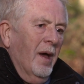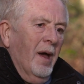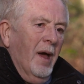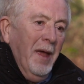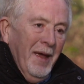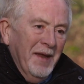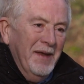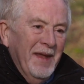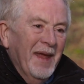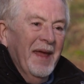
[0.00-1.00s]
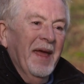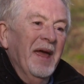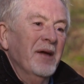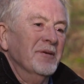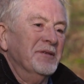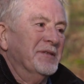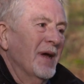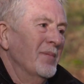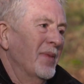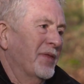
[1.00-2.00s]
And it was
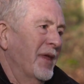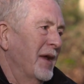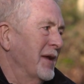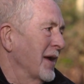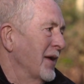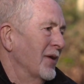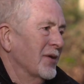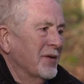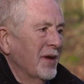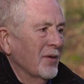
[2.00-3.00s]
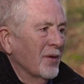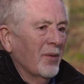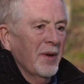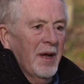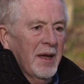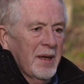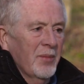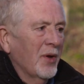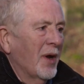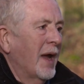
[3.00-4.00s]
sympathetic enough to know it when I
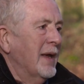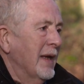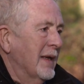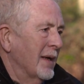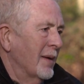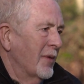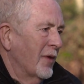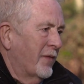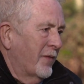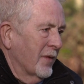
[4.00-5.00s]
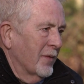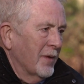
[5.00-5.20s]
come out I needed a mouthful.